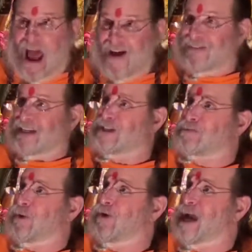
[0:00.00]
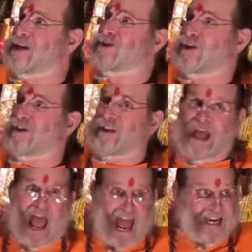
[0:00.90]
of inspiration
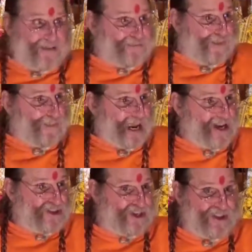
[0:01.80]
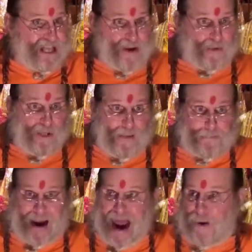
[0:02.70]
and information that will
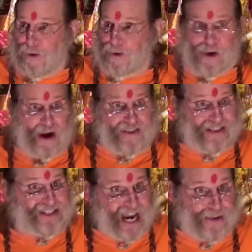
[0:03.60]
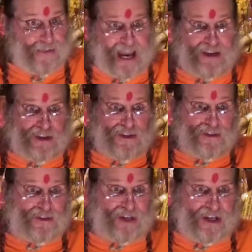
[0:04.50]
empower um,
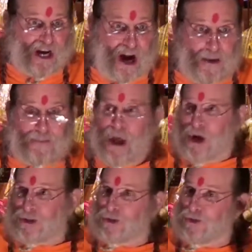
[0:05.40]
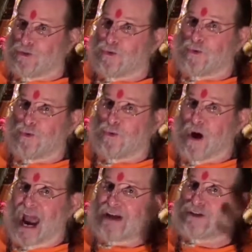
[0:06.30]
generations to come to do
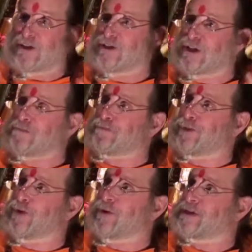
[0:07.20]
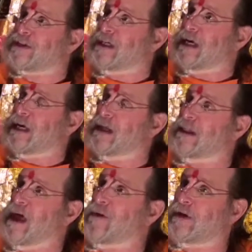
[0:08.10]
actions in purity and
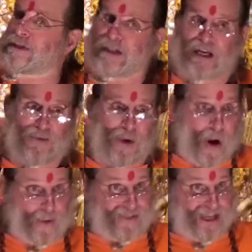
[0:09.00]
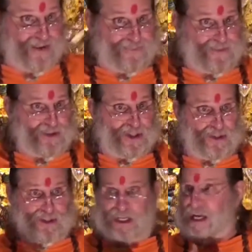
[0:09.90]
clarity with
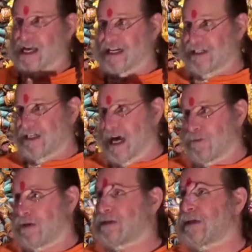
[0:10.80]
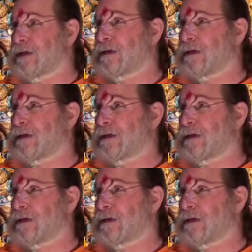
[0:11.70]
efficiency and integrity.